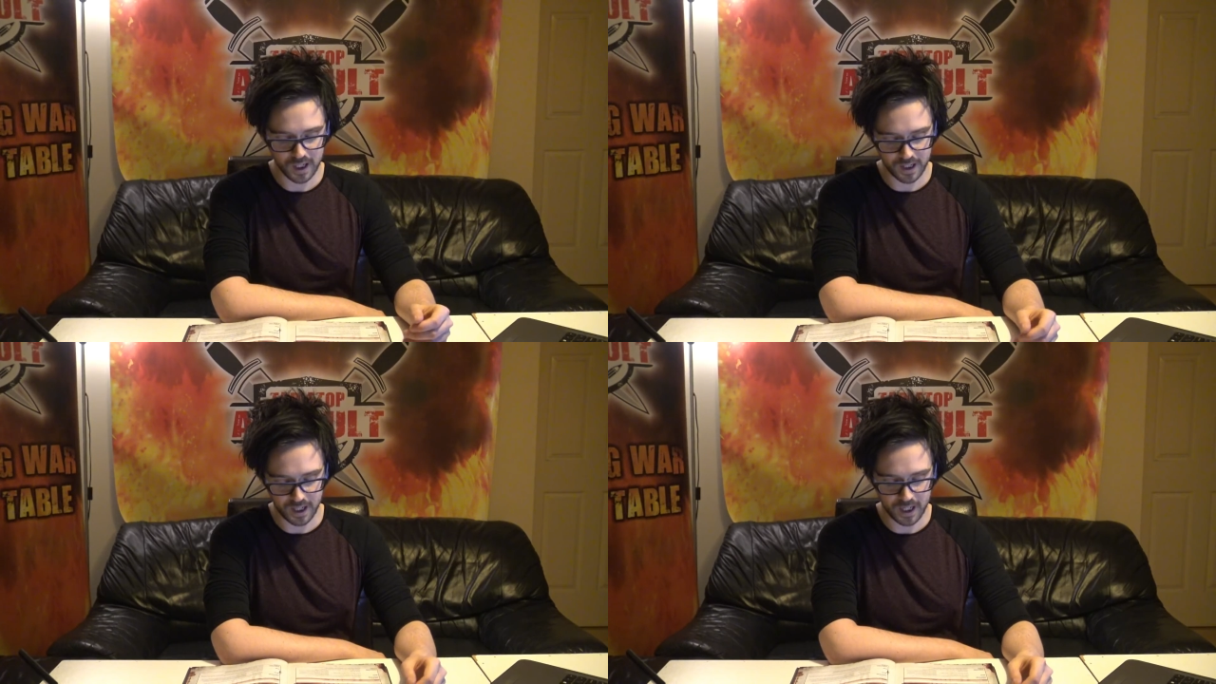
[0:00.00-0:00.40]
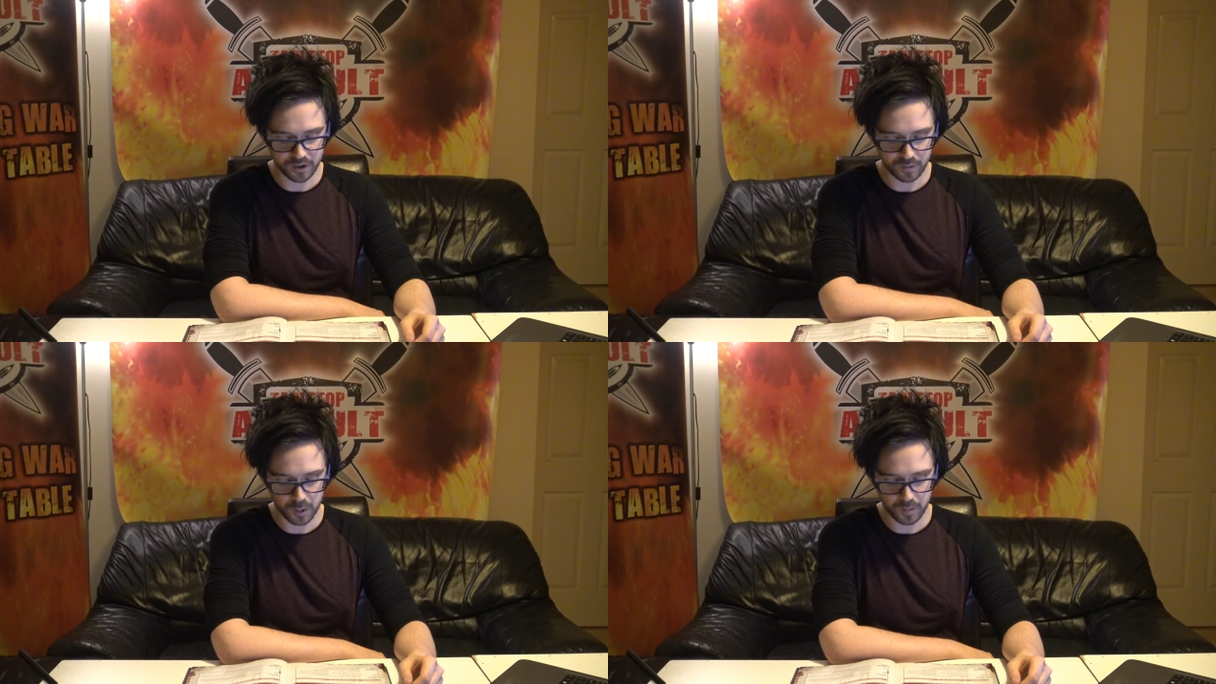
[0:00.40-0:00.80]
at the end
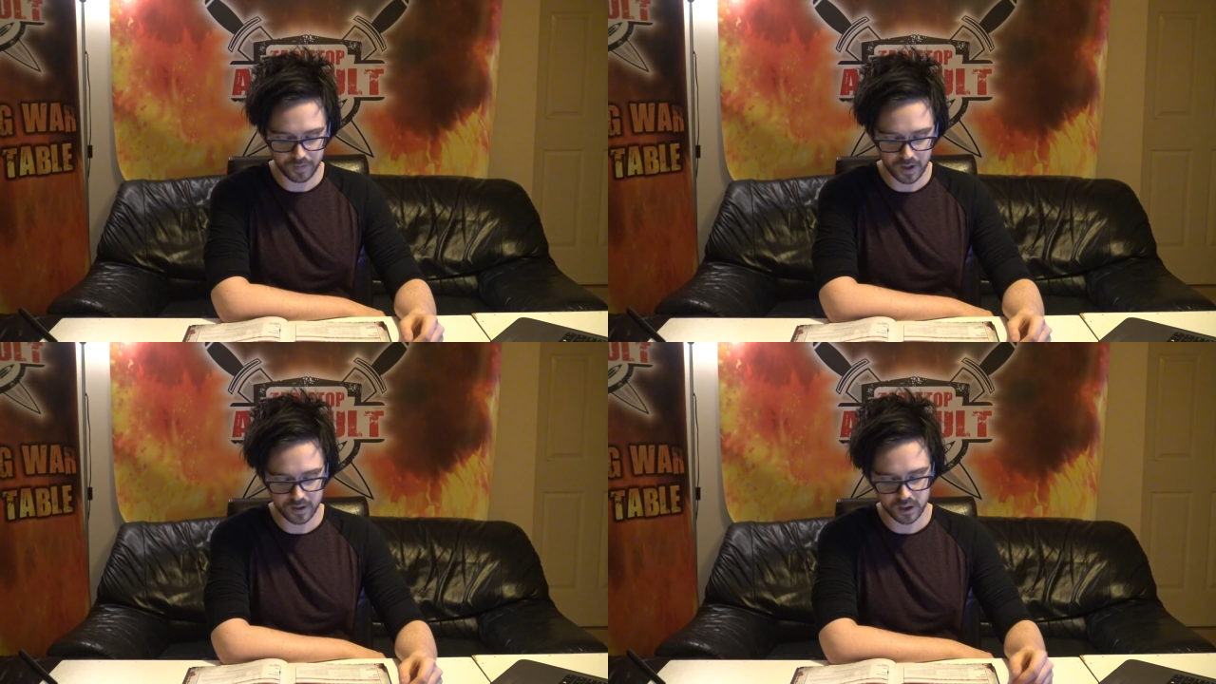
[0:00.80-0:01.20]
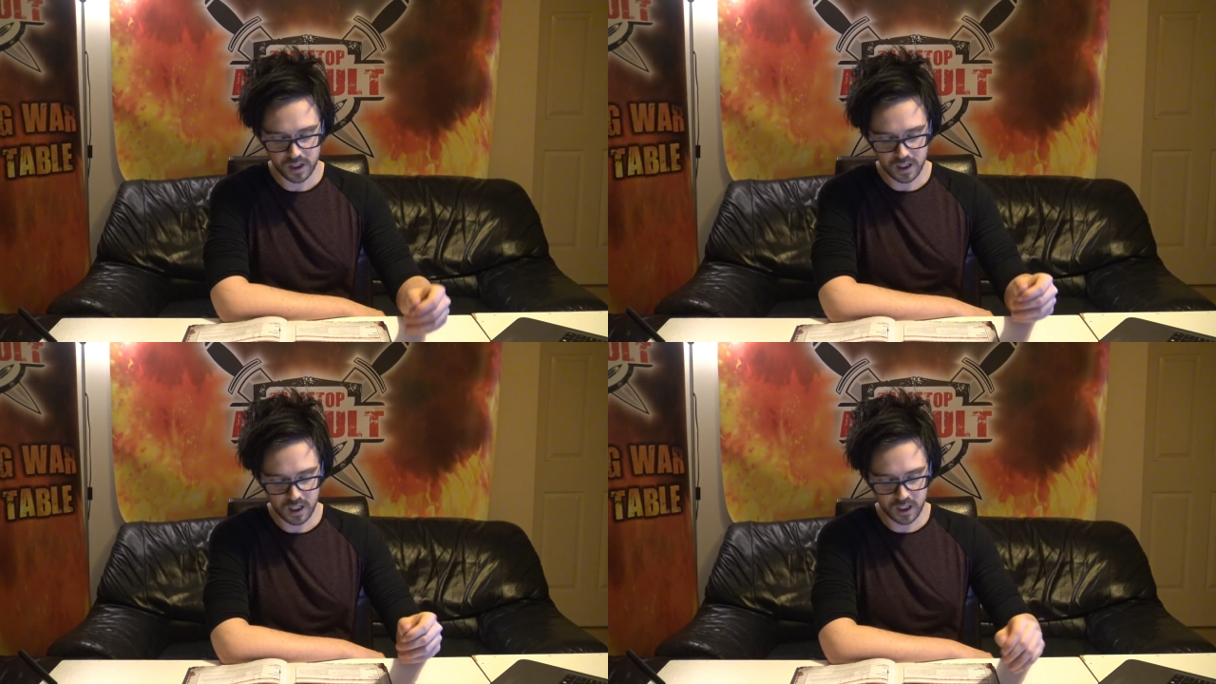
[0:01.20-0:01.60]
of movement
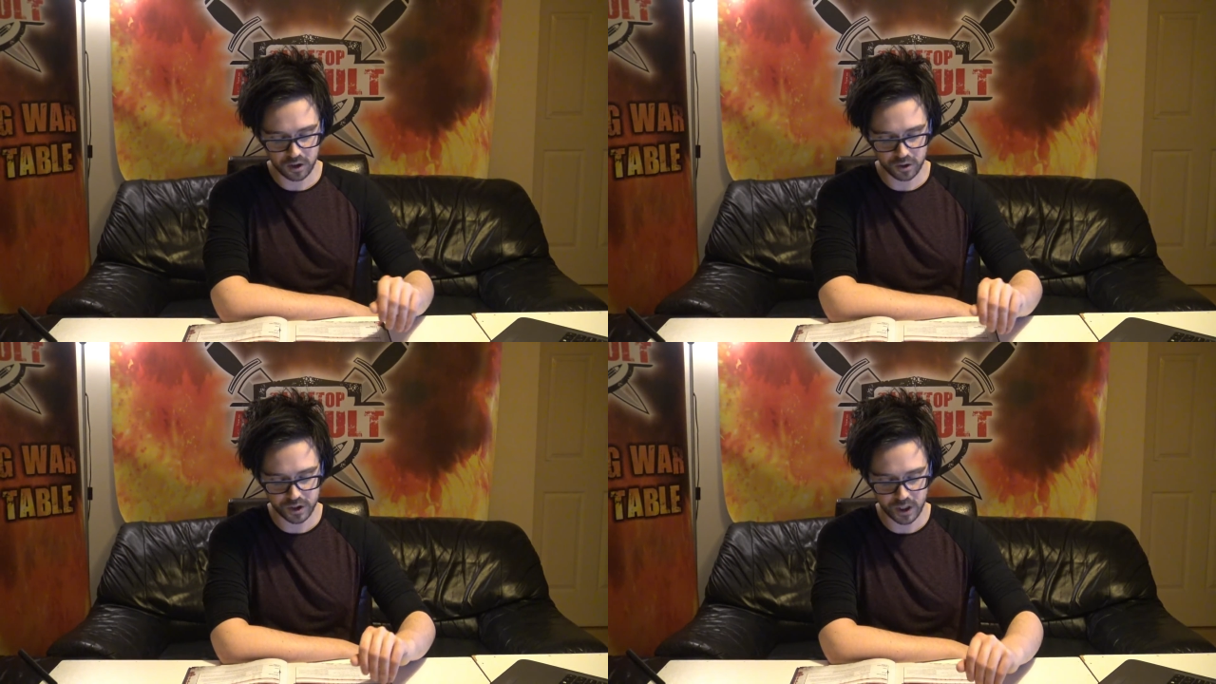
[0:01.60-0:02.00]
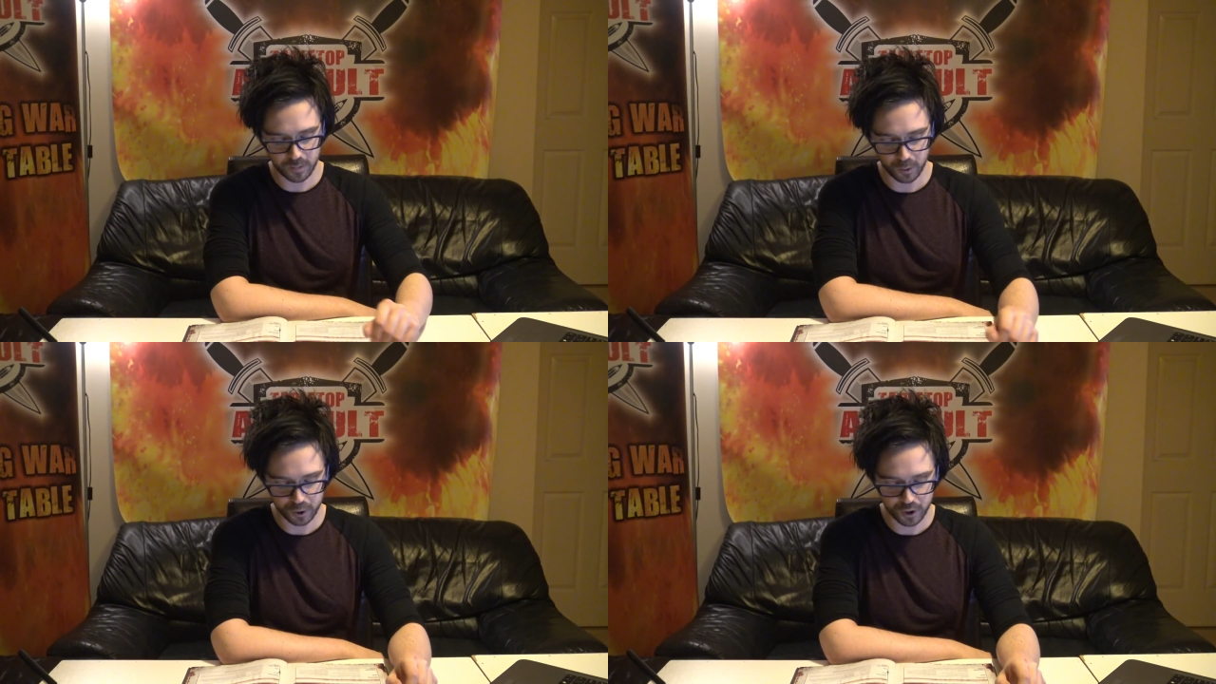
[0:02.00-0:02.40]
phase you can use
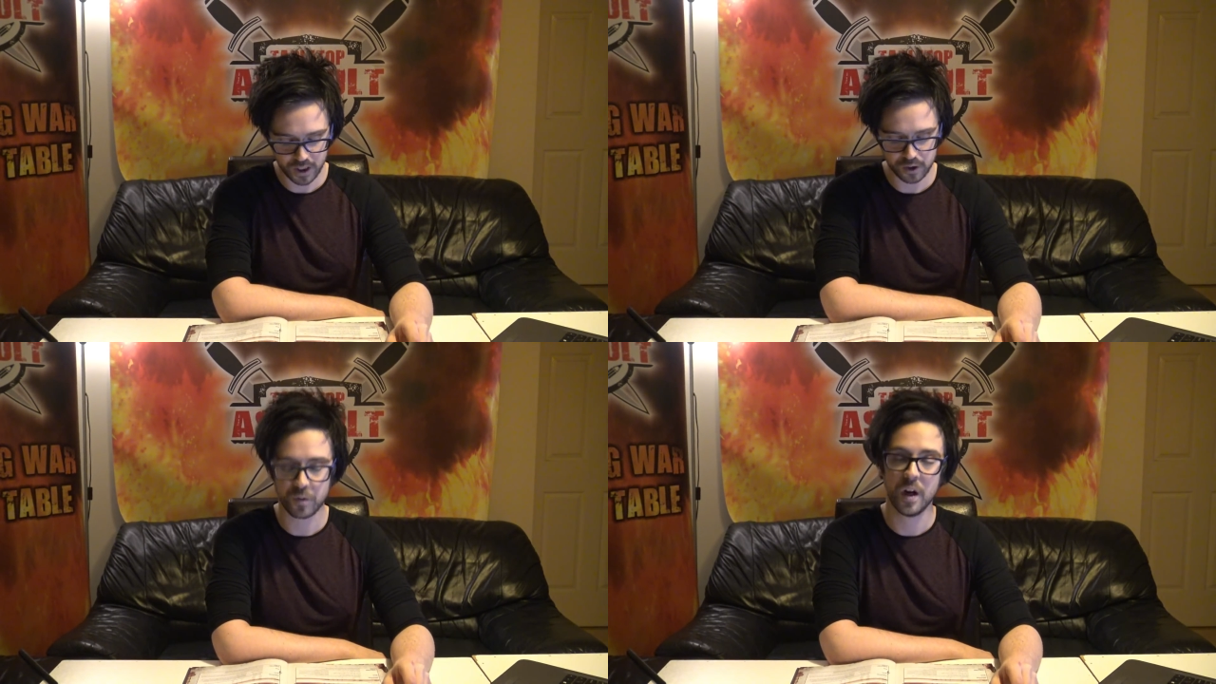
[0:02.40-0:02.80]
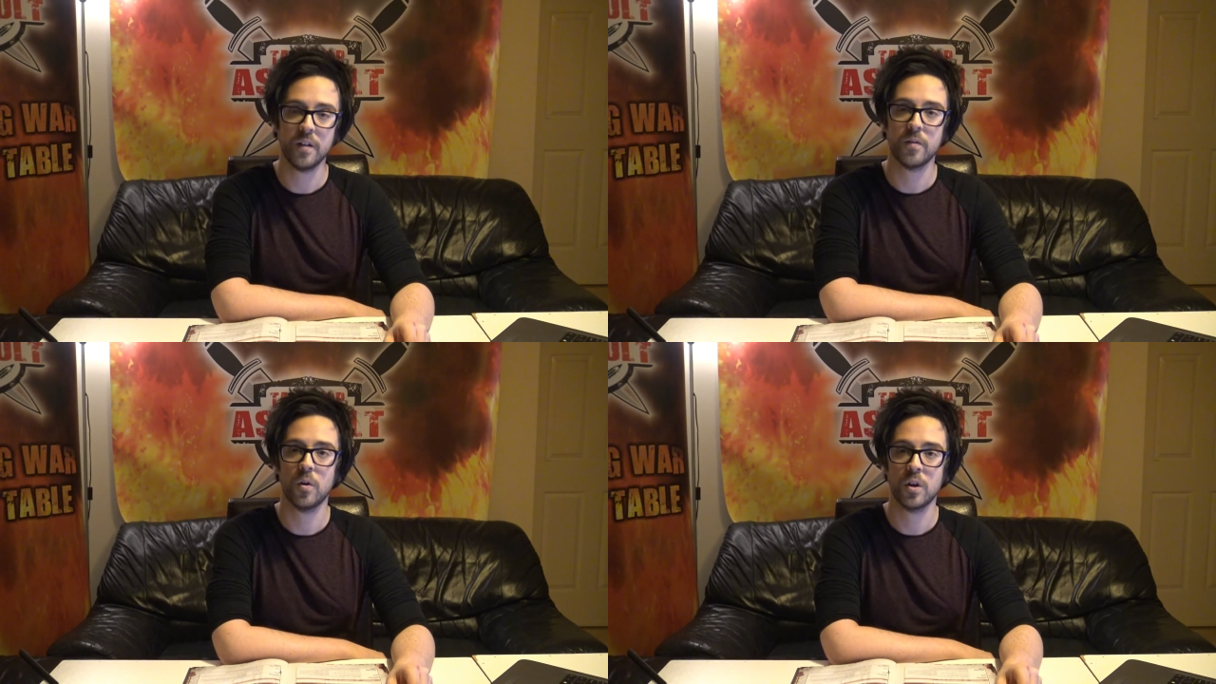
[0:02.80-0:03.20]
Teleport Strike to
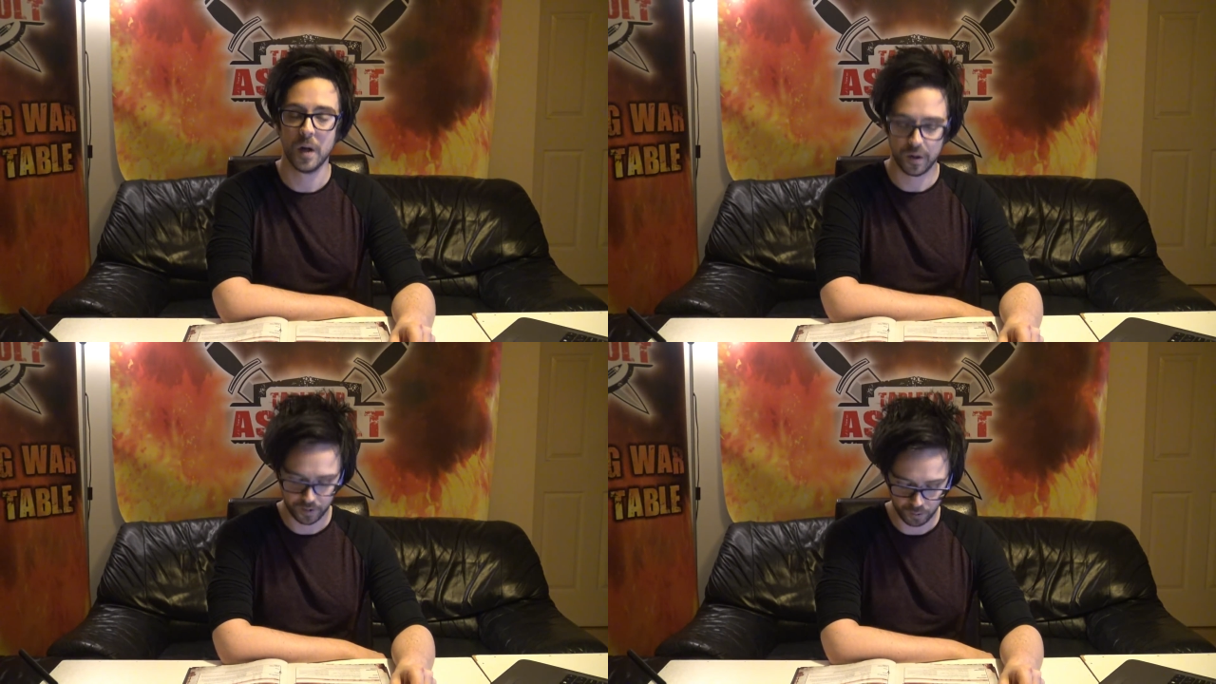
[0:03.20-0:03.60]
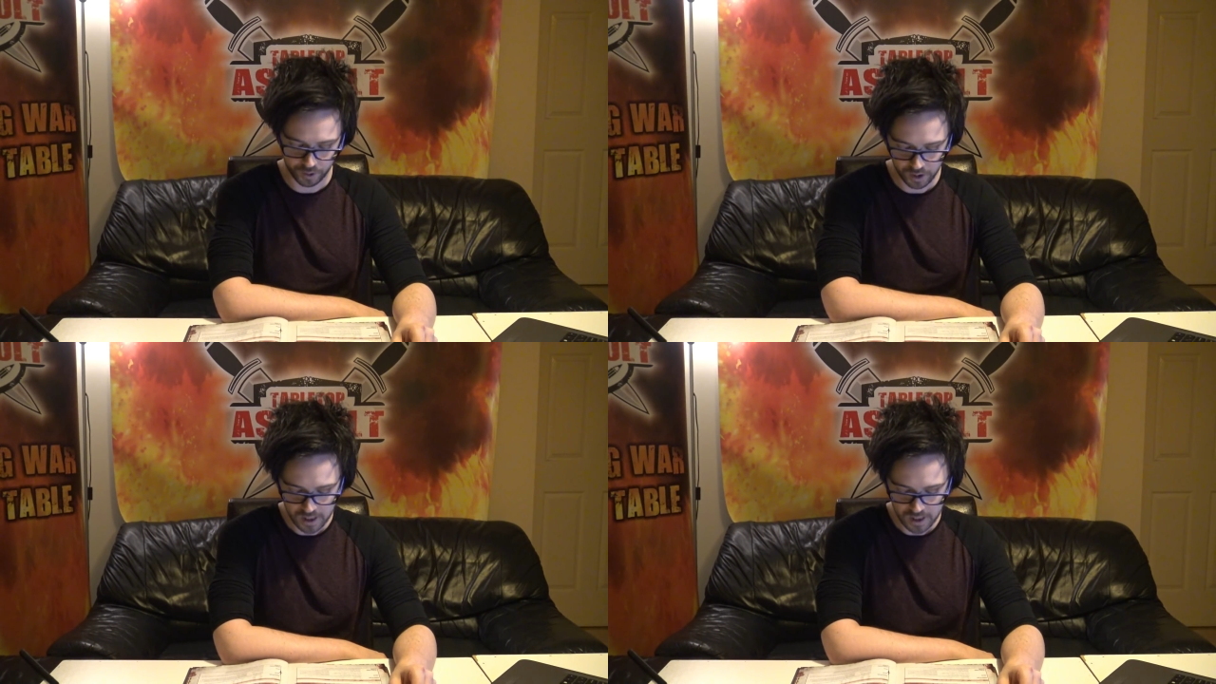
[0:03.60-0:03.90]
arrive on the battlefield.